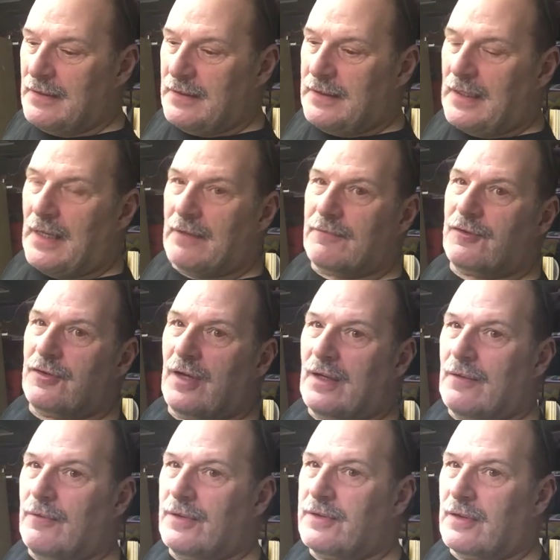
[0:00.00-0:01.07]
Yeah, check
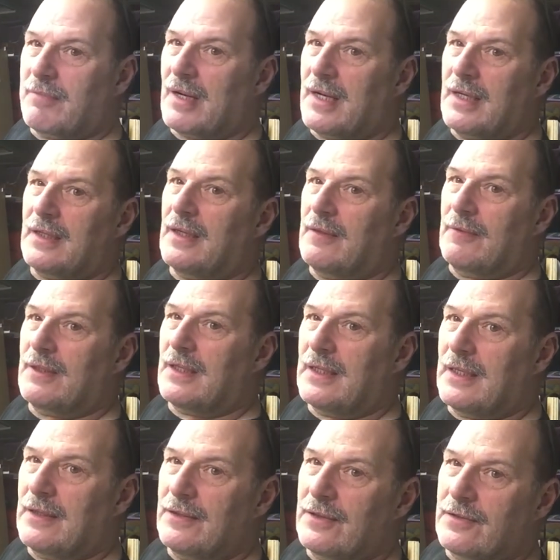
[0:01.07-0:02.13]
what your bylaw will
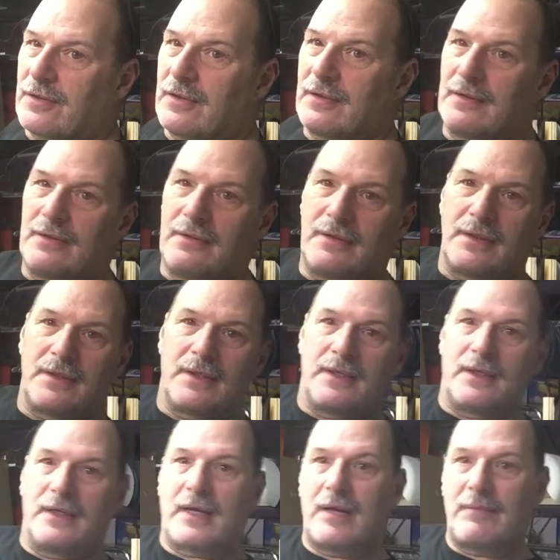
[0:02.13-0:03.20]
allow you to do.
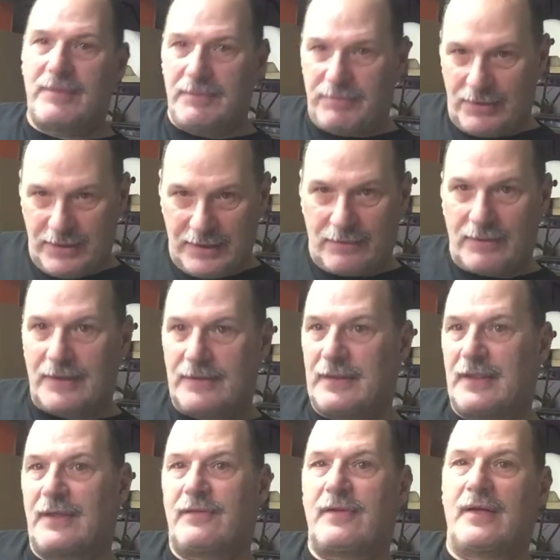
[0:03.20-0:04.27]
I'll be erecting
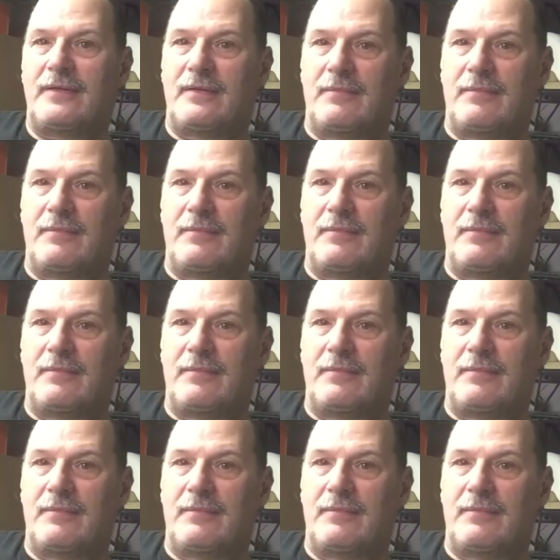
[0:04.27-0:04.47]
a tent